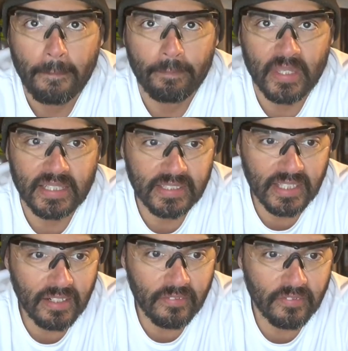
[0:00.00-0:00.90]

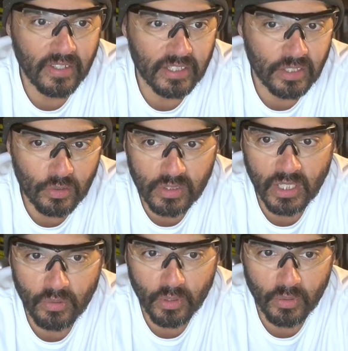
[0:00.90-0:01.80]
instead of using
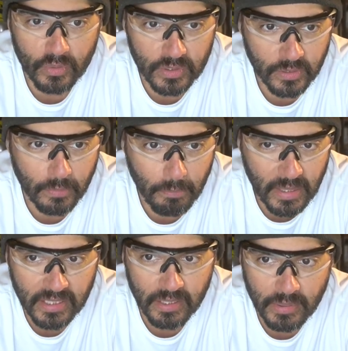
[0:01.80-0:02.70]
it what it was
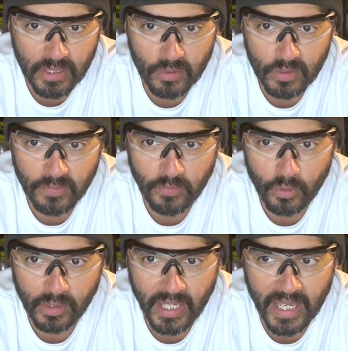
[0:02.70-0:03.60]
meant to be used
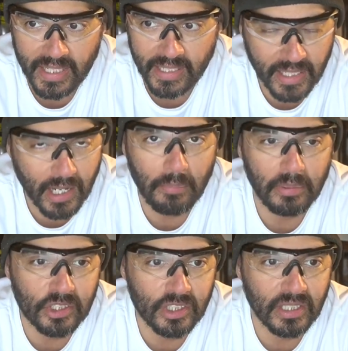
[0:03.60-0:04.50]
for and
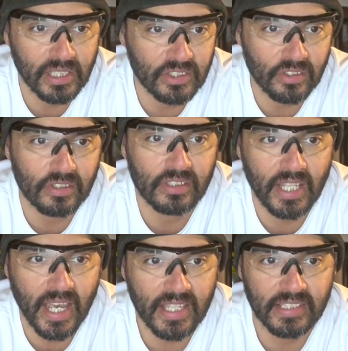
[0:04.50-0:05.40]
accomplishing a certain
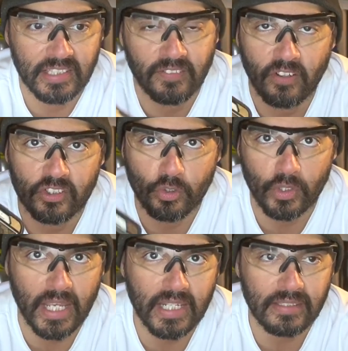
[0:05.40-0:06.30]
task as far as
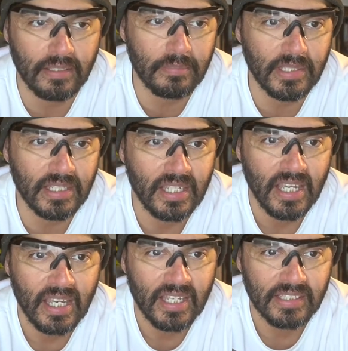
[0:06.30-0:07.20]
creating something,
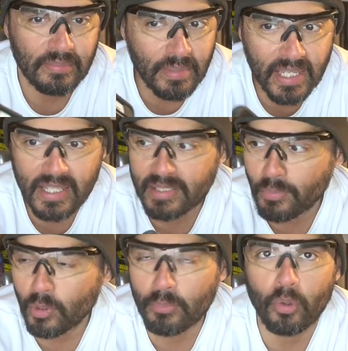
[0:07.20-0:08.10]
to me it's
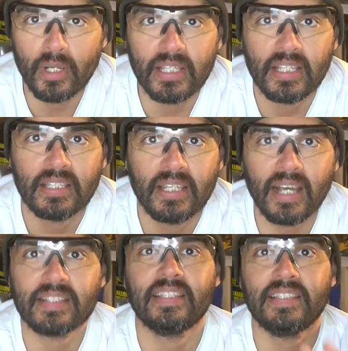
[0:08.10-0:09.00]
more important
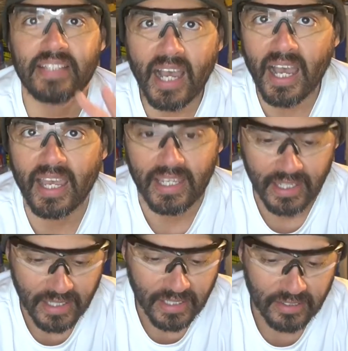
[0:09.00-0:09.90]
not to die.
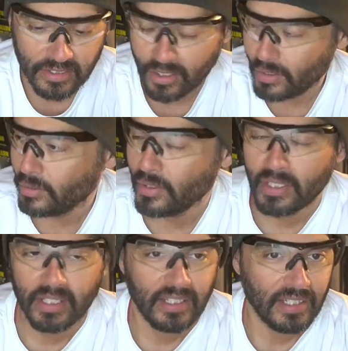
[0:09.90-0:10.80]
So
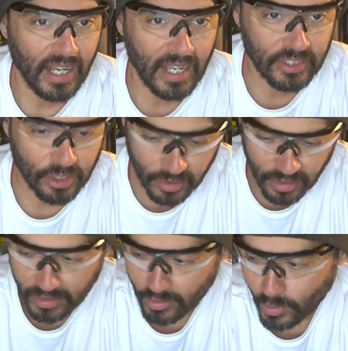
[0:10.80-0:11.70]
I turned
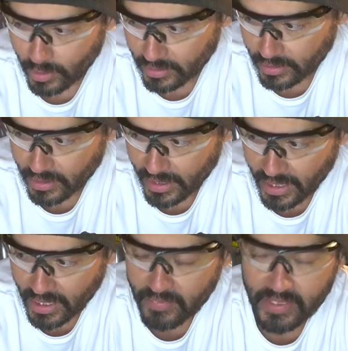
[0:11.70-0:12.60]
on the welder, I
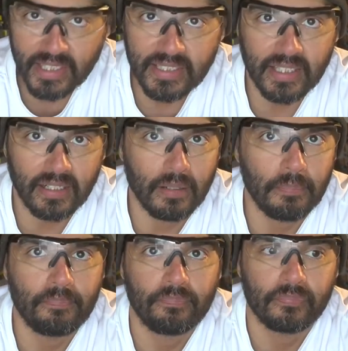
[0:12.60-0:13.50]
got everything set up,
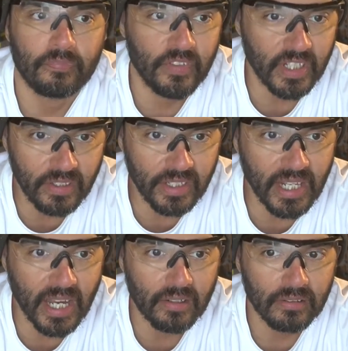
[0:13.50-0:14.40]
figured it
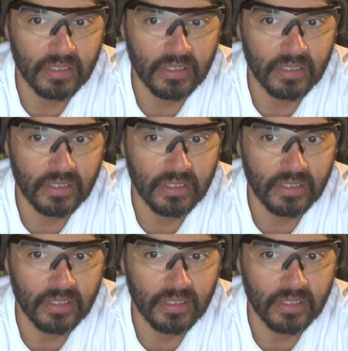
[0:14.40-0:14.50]
out,